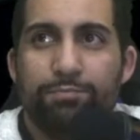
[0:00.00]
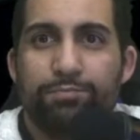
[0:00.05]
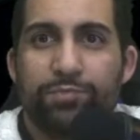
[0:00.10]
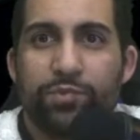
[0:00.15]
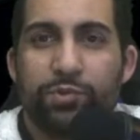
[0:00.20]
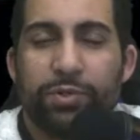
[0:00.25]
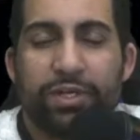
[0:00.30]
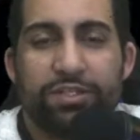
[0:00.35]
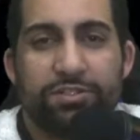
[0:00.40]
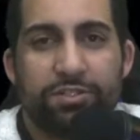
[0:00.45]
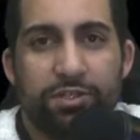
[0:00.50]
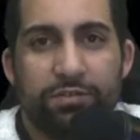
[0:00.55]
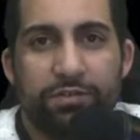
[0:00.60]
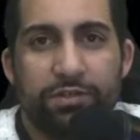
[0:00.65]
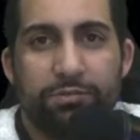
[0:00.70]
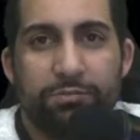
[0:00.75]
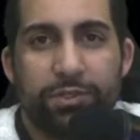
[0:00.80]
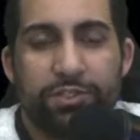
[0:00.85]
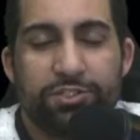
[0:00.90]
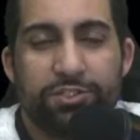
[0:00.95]

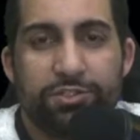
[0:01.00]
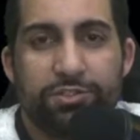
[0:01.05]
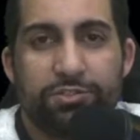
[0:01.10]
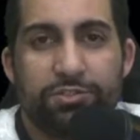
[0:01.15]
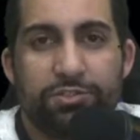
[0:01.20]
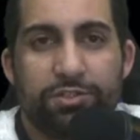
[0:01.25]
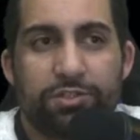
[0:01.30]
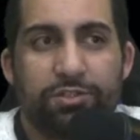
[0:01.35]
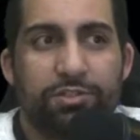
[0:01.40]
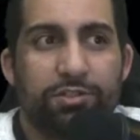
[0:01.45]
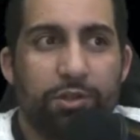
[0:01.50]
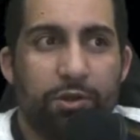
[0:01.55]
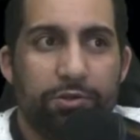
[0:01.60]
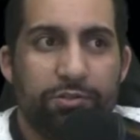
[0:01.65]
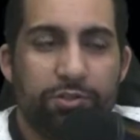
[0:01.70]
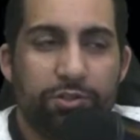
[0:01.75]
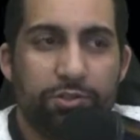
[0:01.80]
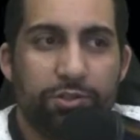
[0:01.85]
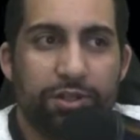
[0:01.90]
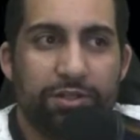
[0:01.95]
Quicksilver, which is
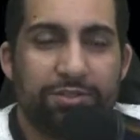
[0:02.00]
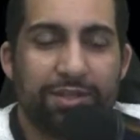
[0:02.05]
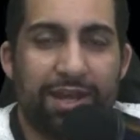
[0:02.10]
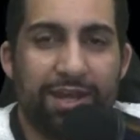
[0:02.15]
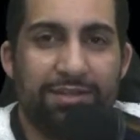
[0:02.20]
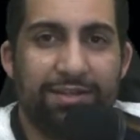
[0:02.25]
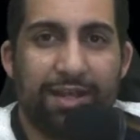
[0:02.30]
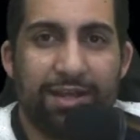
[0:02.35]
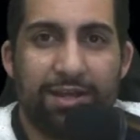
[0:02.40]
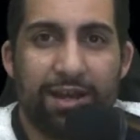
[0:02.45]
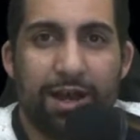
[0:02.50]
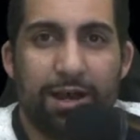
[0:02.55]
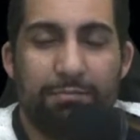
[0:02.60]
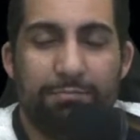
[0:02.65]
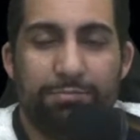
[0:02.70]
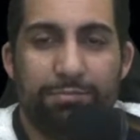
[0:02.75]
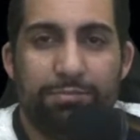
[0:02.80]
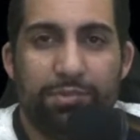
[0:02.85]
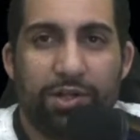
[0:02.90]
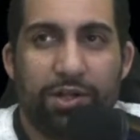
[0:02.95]
slows units and they
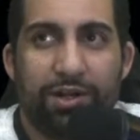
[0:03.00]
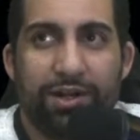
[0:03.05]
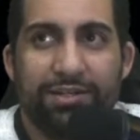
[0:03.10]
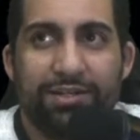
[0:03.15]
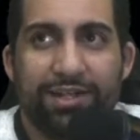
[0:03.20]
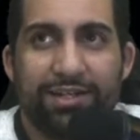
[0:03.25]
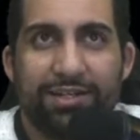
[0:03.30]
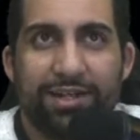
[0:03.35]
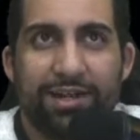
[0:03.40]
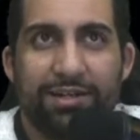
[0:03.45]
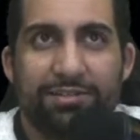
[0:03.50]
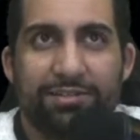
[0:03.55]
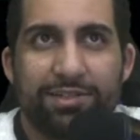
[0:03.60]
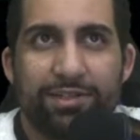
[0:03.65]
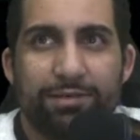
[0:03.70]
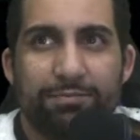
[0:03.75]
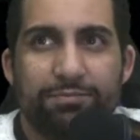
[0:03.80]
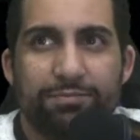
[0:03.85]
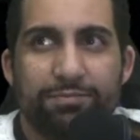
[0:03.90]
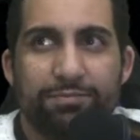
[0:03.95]
can't block and they can't
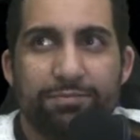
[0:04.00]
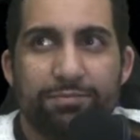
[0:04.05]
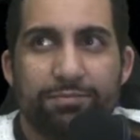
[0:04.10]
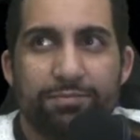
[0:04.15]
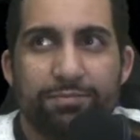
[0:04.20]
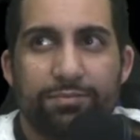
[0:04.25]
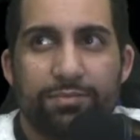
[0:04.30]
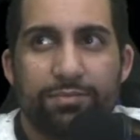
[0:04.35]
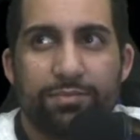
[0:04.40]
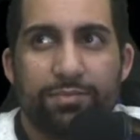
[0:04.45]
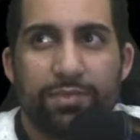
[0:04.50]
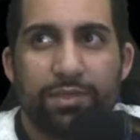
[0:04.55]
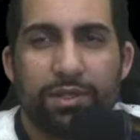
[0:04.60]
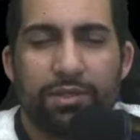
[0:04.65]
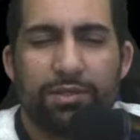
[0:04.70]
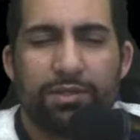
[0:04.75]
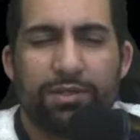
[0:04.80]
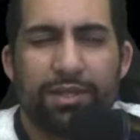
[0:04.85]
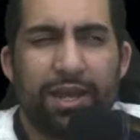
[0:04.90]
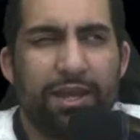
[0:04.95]

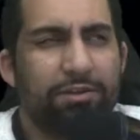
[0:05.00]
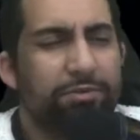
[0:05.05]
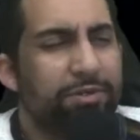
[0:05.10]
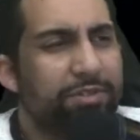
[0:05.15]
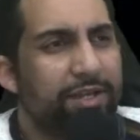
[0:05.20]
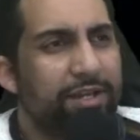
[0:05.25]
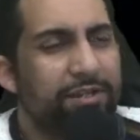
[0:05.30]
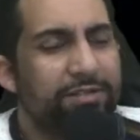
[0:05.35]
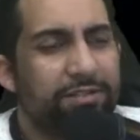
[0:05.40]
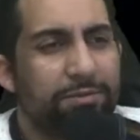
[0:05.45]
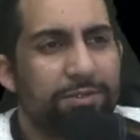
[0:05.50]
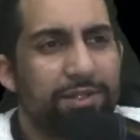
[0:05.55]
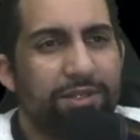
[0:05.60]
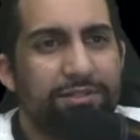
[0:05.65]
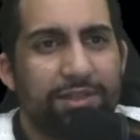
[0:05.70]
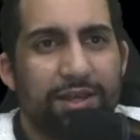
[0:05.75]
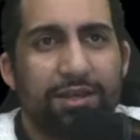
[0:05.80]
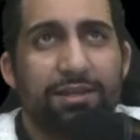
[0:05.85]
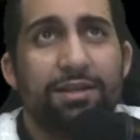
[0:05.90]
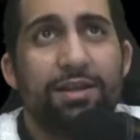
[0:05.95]
counterattack or something
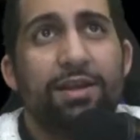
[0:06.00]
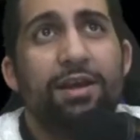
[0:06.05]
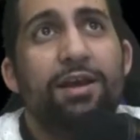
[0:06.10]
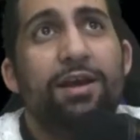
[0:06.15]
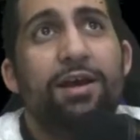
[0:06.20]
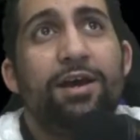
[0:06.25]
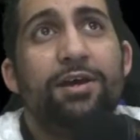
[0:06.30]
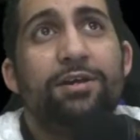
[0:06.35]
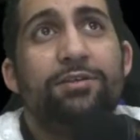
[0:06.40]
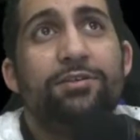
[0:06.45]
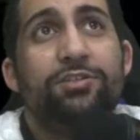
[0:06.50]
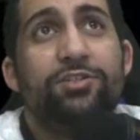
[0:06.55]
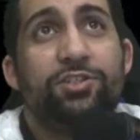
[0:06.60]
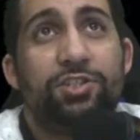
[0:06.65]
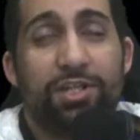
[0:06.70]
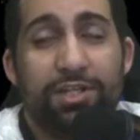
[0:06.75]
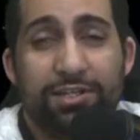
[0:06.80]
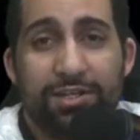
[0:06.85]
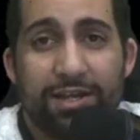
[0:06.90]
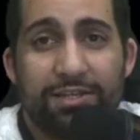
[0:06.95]
like that,
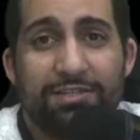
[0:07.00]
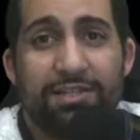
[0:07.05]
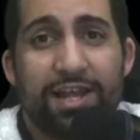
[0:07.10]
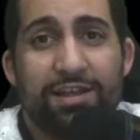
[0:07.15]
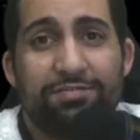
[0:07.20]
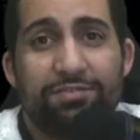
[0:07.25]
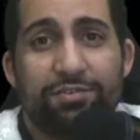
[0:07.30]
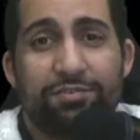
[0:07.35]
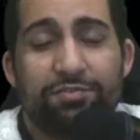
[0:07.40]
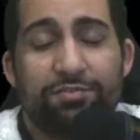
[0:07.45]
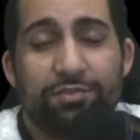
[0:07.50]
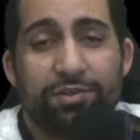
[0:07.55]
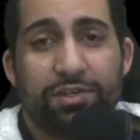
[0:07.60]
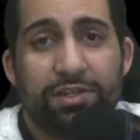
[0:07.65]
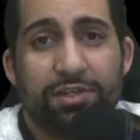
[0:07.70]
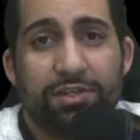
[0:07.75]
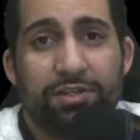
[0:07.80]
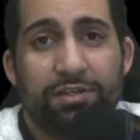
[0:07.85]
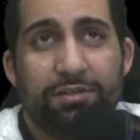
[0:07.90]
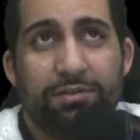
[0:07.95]
she does that for
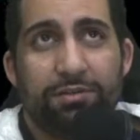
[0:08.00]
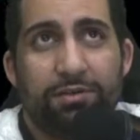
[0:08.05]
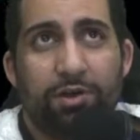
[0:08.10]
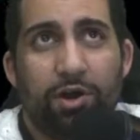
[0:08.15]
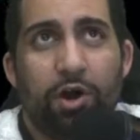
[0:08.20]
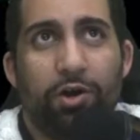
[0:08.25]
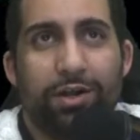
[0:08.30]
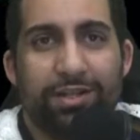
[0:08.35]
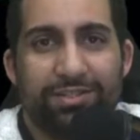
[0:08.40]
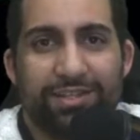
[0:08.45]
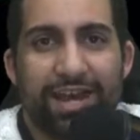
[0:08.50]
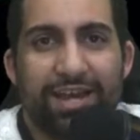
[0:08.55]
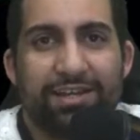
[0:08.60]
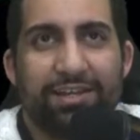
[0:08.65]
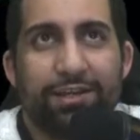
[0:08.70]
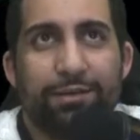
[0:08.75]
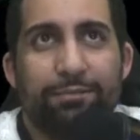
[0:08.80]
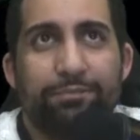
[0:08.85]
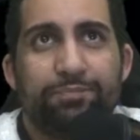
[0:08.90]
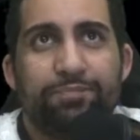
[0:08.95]
free on
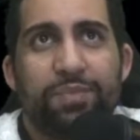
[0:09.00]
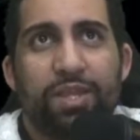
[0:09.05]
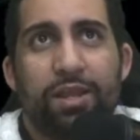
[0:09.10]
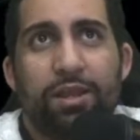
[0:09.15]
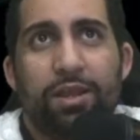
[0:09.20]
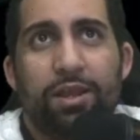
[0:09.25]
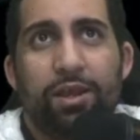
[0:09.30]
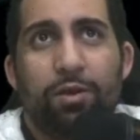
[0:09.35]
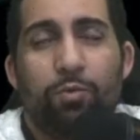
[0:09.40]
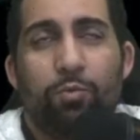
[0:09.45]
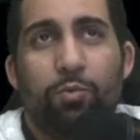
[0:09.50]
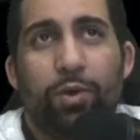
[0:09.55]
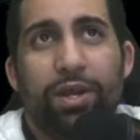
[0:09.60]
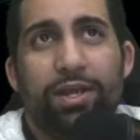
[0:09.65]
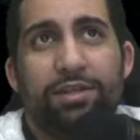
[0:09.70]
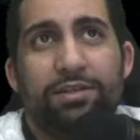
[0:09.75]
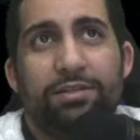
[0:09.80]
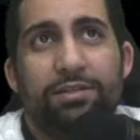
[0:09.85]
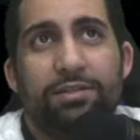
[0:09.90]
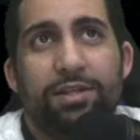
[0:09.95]
attacking.
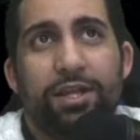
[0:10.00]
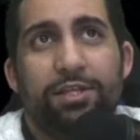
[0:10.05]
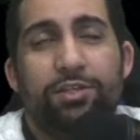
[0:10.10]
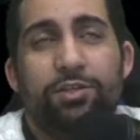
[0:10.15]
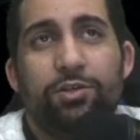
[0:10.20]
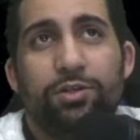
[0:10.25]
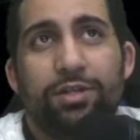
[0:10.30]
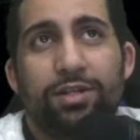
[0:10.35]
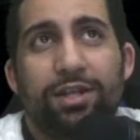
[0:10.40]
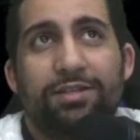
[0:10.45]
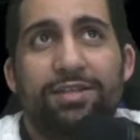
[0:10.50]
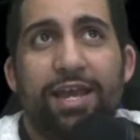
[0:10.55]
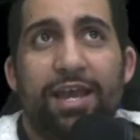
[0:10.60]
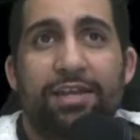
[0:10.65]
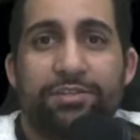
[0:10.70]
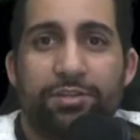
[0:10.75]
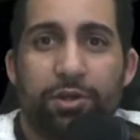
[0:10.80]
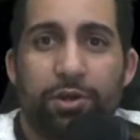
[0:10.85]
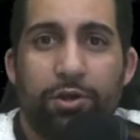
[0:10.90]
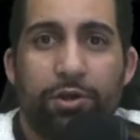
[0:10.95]
When a unit
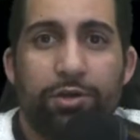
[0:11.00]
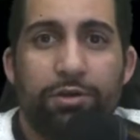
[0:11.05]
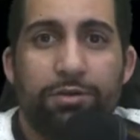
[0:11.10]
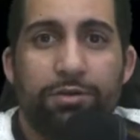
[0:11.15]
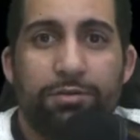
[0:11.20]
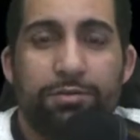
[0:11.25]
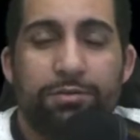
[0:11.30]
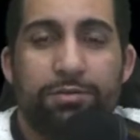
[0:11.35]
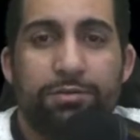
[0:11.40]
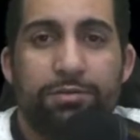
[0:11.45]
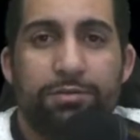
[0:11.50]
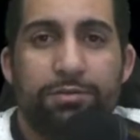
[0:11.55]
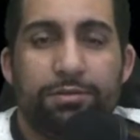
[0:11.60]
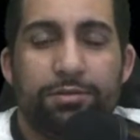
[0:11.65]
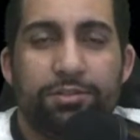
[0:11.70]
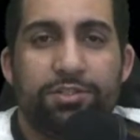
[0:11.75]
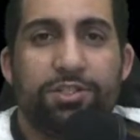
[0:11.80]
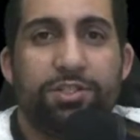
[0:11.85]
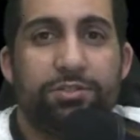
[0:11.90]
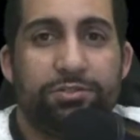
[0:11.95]
attacks her,
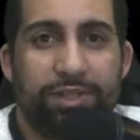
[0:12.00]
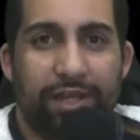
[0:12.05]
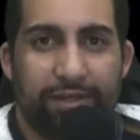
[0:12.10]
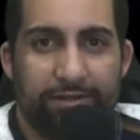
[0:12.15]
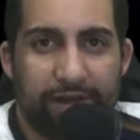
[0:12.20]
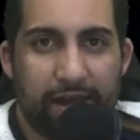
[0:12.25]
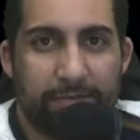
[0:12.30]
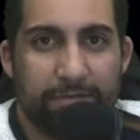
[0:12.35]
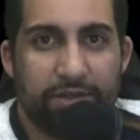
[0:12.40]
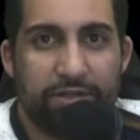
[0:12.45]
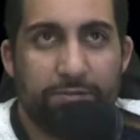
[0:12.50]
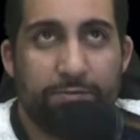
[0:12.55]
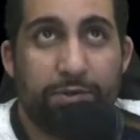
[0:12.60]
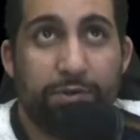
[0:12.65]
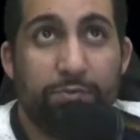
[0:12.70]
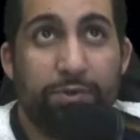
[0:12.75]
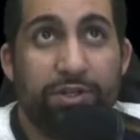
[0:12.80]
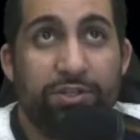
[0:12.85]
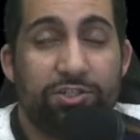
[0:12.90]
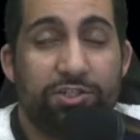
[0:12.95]
she'll take damage.
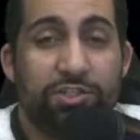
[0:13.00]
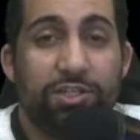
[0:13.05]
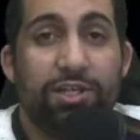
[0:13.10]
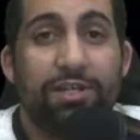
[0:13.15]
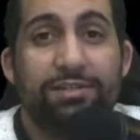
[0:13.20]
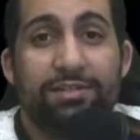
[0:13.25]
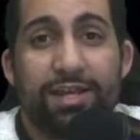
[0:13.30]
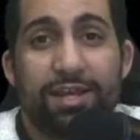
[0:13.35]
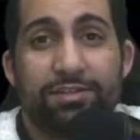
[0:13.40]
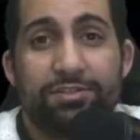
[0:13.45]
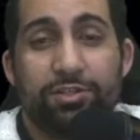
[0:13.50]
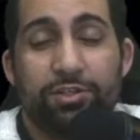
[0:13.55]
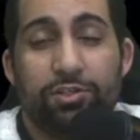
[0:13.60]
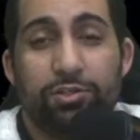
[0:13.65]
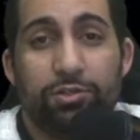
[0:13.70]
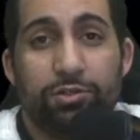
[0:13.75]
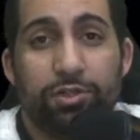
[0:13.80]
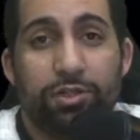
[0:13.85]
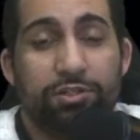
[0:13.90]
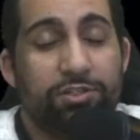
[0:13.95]
But when she attacks a
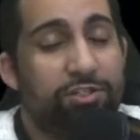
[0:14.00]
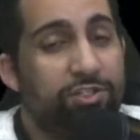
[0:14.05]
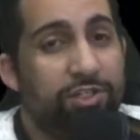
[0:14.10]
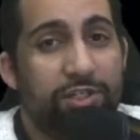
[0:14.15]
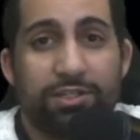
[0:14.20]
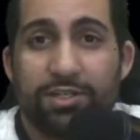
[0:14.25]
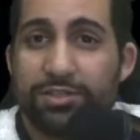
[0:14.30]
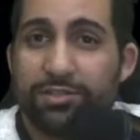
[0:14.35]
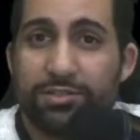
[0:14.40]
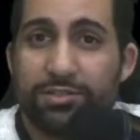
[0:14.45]
unit, she does